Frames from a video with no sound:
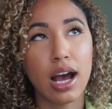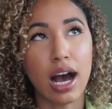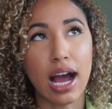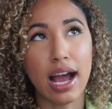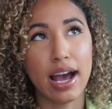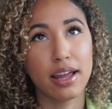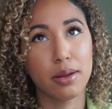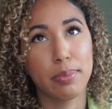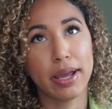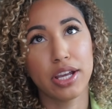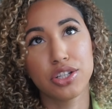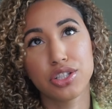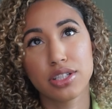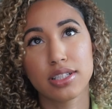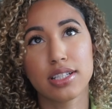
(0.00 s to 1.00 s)
I had a
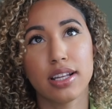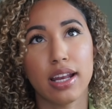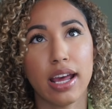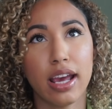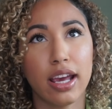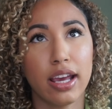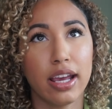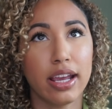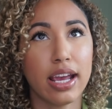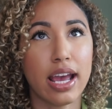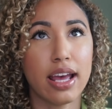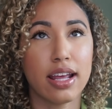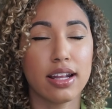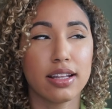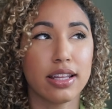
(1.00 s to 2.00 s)
patient today,
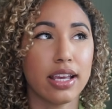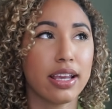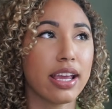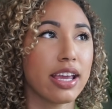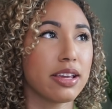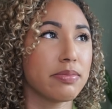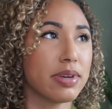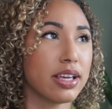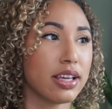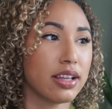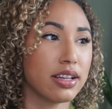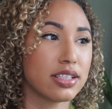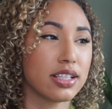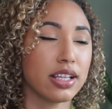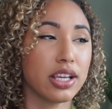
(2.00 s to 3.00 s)
and they came
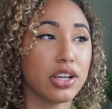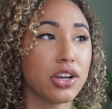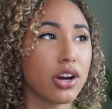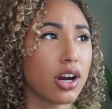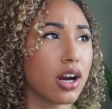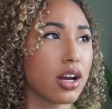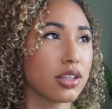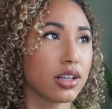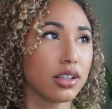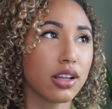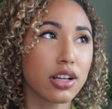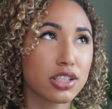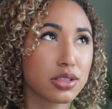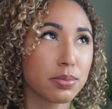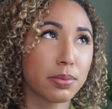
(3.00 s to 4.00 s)
in to the ER on their
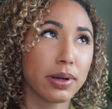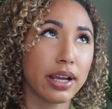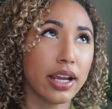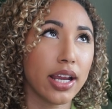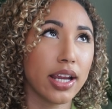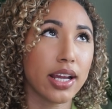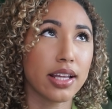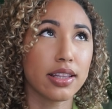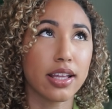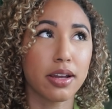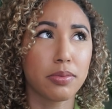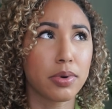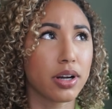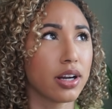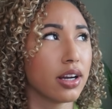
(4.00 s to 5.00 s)
lunch break, and
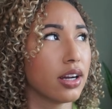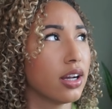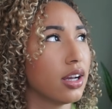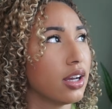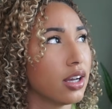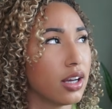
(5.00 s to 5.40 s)
they were,